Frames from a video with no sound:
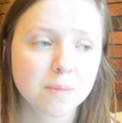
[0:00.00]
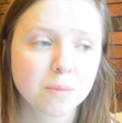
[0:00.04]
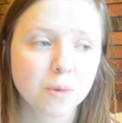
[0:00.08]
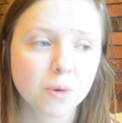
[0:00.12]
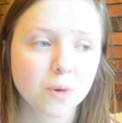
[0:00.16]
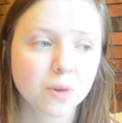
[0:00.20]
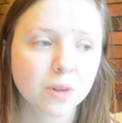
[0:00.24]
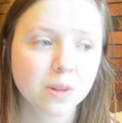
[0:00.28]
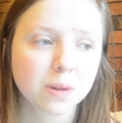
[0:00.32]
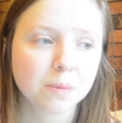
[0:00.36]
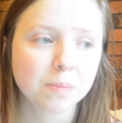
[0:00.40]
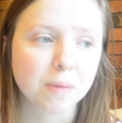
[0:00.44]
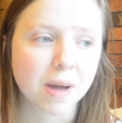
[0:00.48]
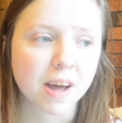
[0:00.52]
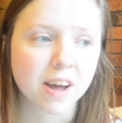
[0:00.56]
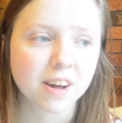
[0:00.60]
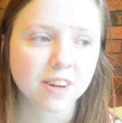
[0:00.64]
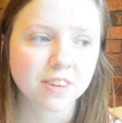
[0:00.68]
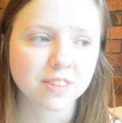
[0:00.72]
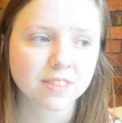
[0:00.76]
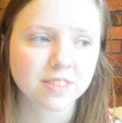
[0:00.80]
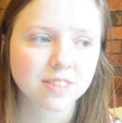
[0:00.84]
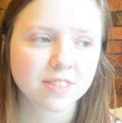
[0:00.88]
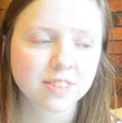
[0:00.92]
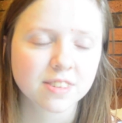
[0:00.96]
all
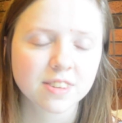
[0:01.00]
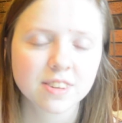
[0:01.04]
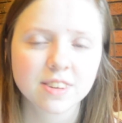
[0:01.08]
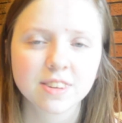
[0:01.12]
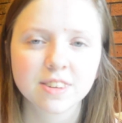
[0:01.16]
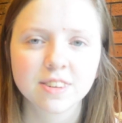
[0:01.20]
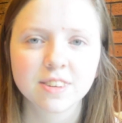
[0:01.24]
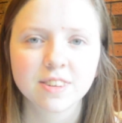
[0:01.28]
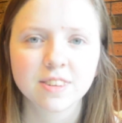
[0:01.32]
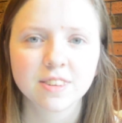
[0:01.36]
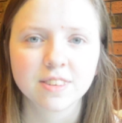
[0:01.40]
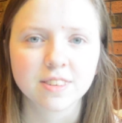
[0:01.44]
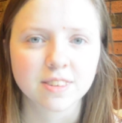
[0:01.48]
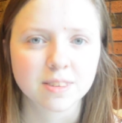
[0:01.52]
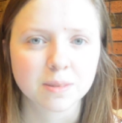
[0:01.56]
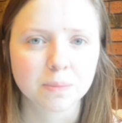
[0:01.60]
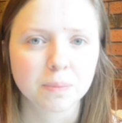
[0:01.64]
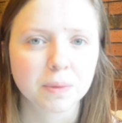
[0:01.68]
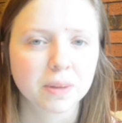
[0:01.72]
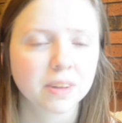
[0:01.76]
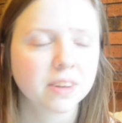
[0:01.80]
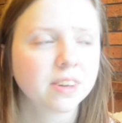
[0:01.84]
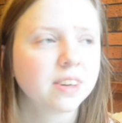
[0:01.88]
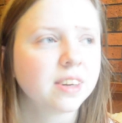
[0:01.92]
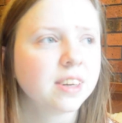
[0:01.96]
about
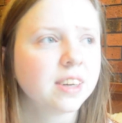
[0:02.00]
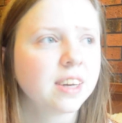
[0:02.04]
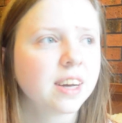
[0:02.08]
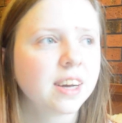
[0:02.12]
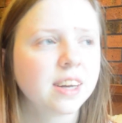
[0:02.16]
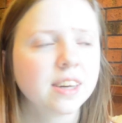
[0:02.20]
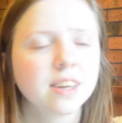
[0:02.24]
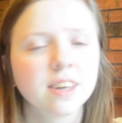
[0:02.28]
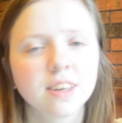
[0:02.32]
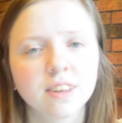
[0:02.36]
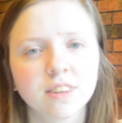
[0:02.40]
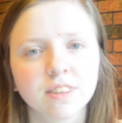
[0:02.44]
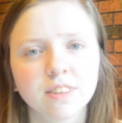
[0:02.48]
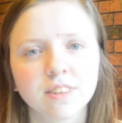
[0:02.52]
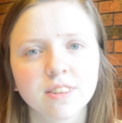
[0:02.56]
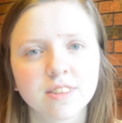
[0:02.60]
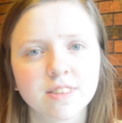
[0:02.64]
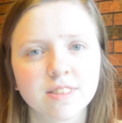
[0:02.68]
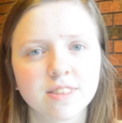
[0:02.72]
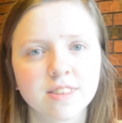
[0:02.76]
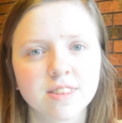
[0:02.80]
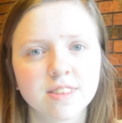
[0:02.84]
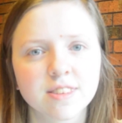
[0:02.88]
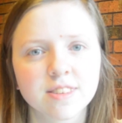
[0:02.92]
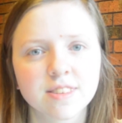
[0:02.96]
disability and
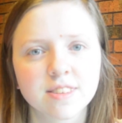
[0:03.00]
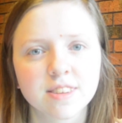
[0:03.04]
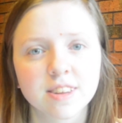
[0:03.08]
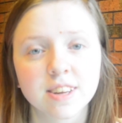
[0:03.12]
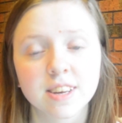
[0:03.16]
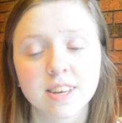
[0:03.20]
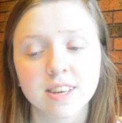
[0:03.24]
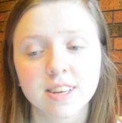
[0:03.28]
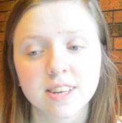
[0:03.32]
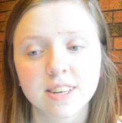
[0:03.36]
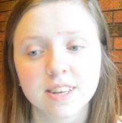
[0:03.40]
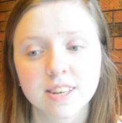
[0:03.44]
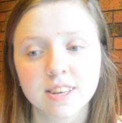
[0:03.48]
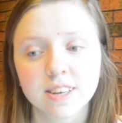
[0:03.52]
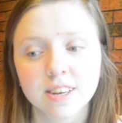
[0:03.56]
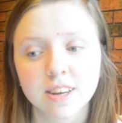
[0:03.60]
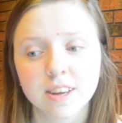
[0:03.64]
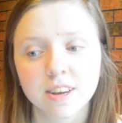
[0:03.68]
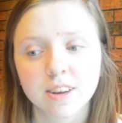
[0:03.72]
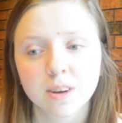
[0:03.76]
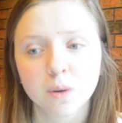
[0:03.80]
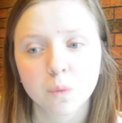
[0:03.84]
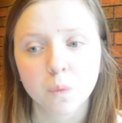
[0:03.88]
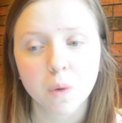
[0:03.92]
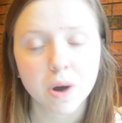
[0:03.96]
illnesses
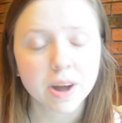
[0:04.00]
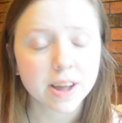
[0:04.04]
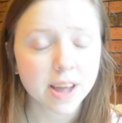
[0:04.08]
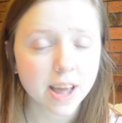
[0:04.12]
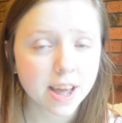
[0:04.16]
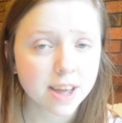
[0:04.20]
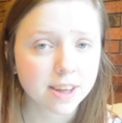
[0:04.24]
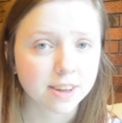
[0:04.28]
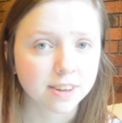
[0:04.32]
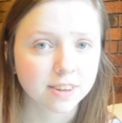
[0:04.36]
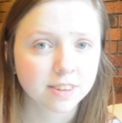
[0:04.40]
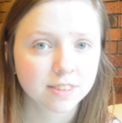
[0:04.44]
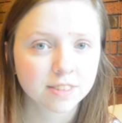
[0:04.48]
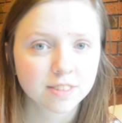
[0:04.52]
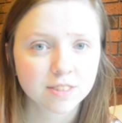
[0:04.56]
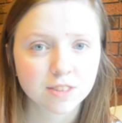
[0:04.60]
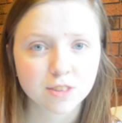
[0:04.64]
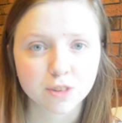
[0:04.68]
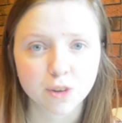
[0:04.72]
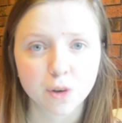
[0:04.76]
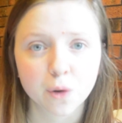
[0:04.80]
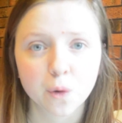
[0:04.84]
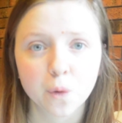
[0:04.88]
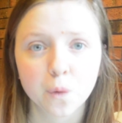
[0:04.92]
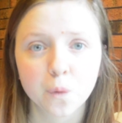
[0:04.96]
in YA,
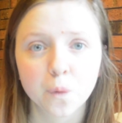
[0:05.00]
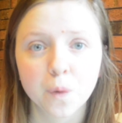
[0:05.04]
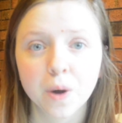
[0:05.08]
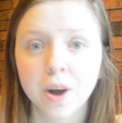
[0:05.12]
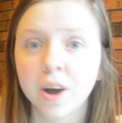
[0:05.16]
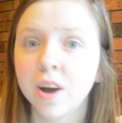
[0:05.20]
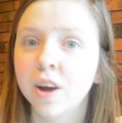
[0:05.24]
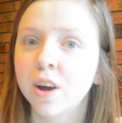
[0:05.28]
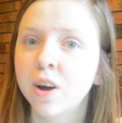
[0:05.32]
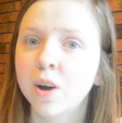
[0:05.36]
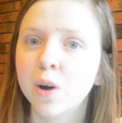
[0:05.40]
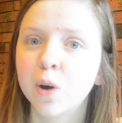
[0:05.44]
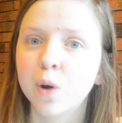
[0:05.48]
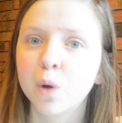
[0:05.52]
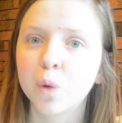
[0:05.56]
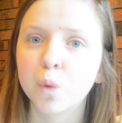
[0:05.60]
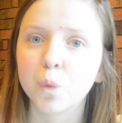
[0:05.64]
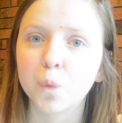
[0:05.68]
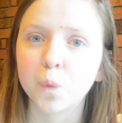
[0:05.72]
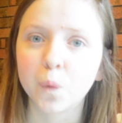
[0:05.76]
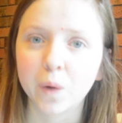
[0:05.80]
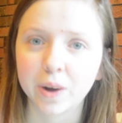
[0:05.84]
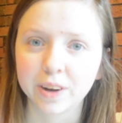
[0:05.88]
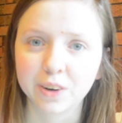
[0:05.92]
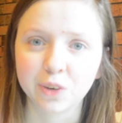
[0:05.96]
so
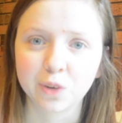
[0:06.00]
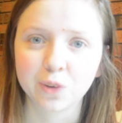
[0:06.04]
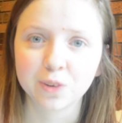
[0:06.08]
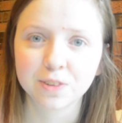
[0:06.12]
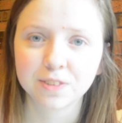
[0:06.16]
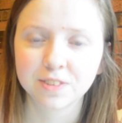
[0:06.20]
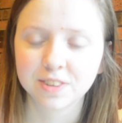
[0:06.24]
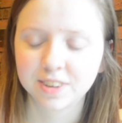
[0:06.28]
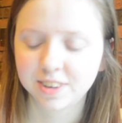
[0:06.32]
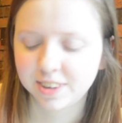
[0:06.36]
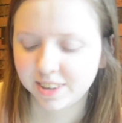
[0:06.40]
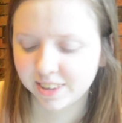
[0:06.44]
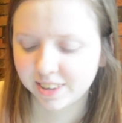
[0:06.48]
why not?